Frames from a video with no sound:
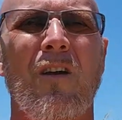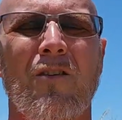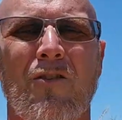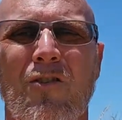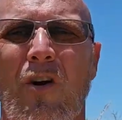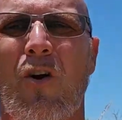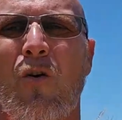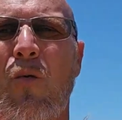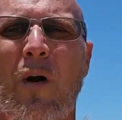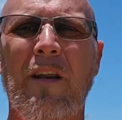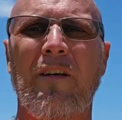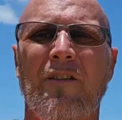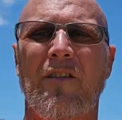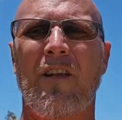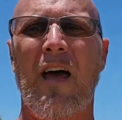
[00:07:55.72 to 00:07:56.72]
so
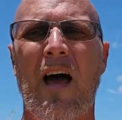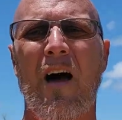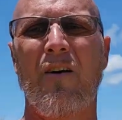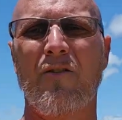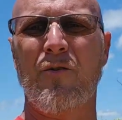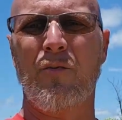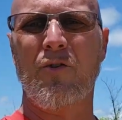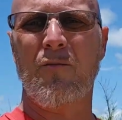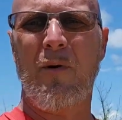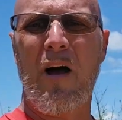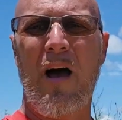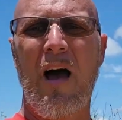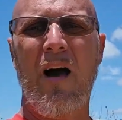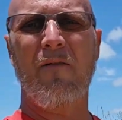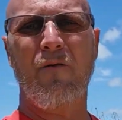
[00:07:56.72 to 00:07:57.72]
waited till the house was
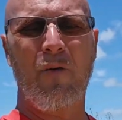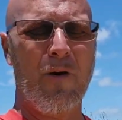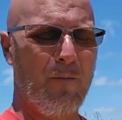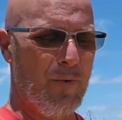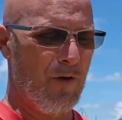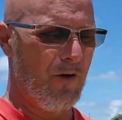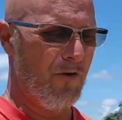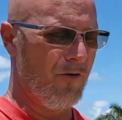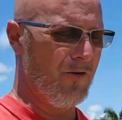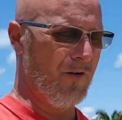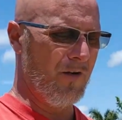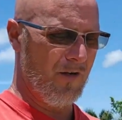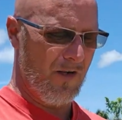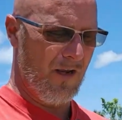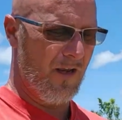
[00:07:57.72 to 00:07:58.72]
about halfway built,
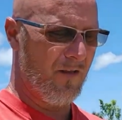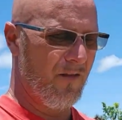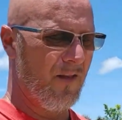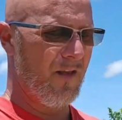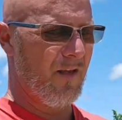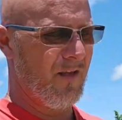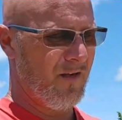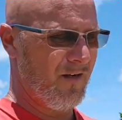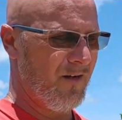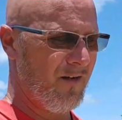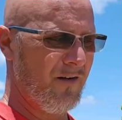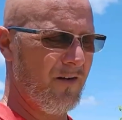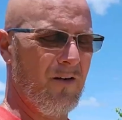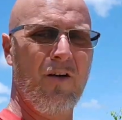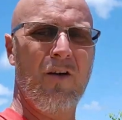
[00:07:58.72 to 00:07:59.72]
and
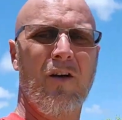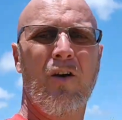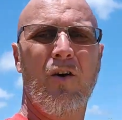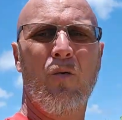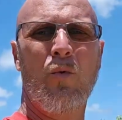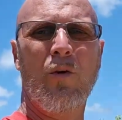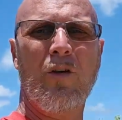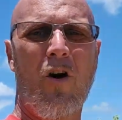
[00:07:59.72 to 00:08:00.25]
then we